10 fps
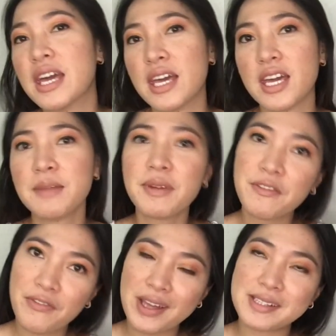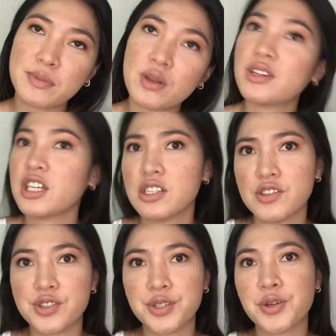in my Facebook,
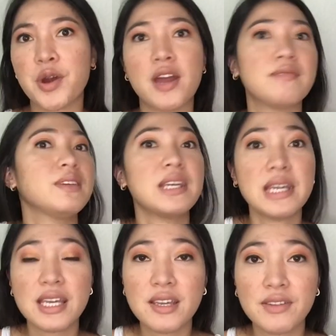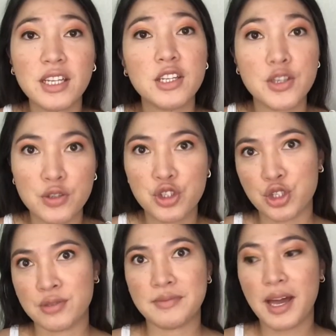Instagram, even in
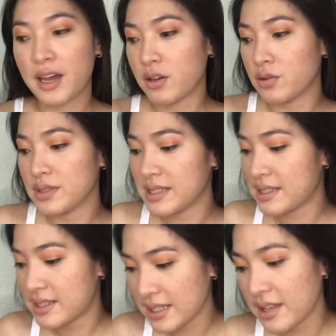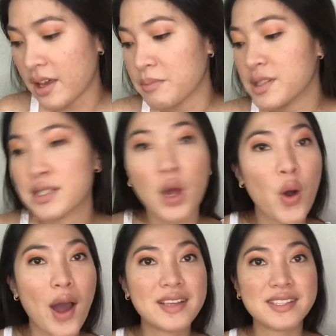YouTube. I always see them. So
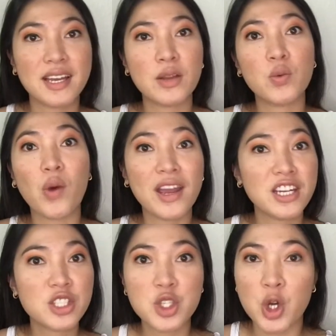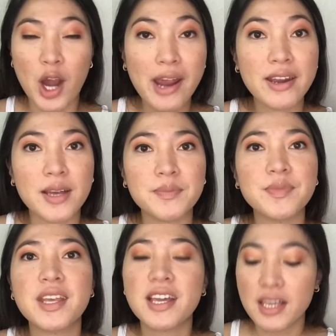I said, why not try them?
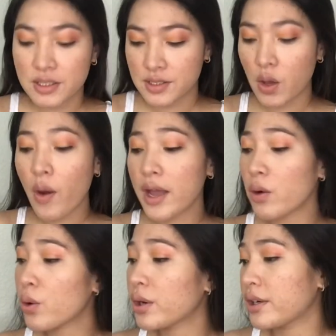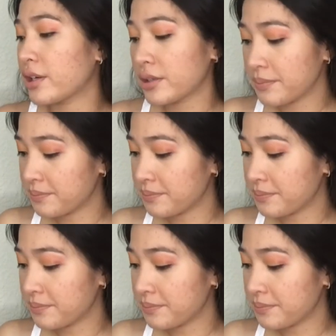So I ordered